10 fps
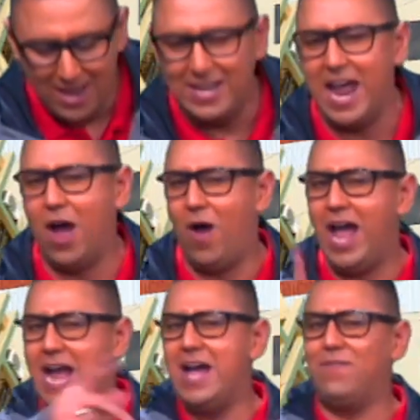Now,
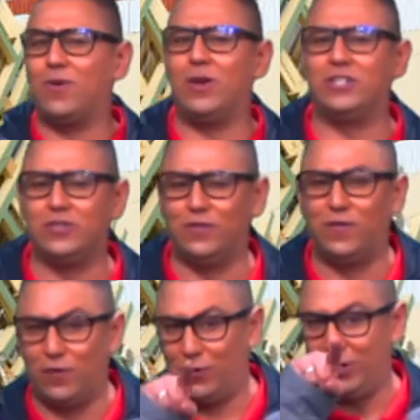I have a question
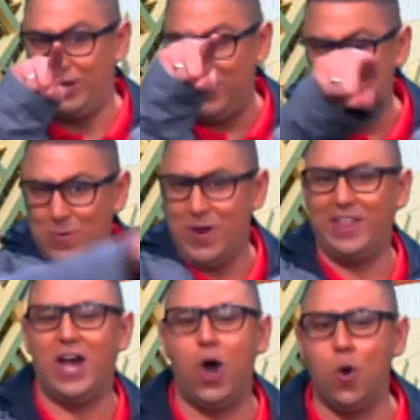for you
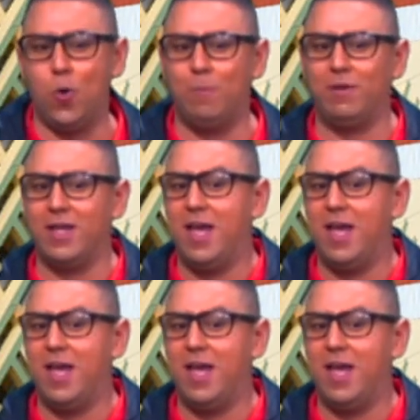at home.